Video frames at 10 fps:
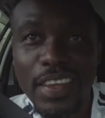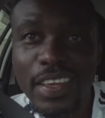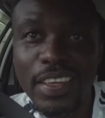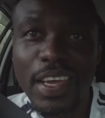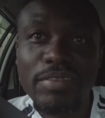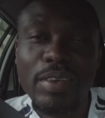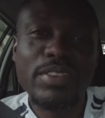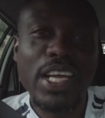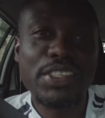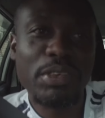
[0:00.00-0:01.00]
Yeah,
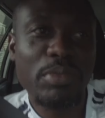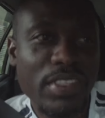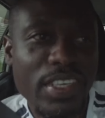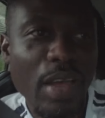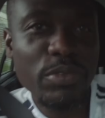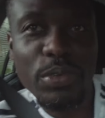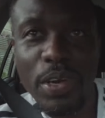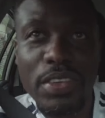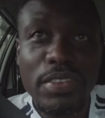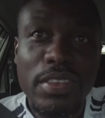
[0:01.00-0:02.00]
fellas, I trick Miss Jam
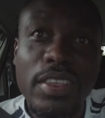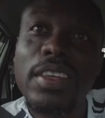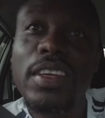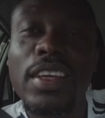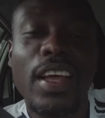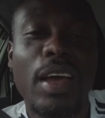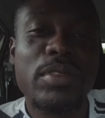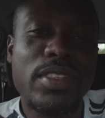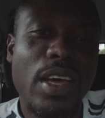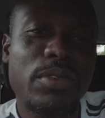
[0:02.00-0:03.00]
Tours.
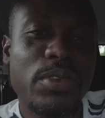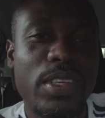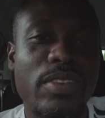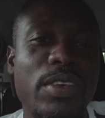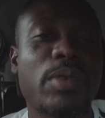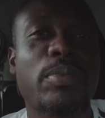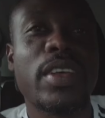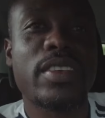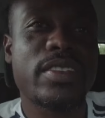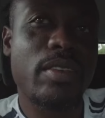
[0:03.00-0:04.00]
Miss Jam Tours, them another
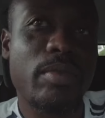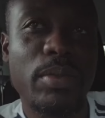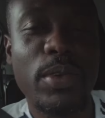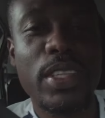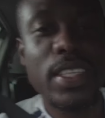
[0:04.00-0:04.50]
place around me, but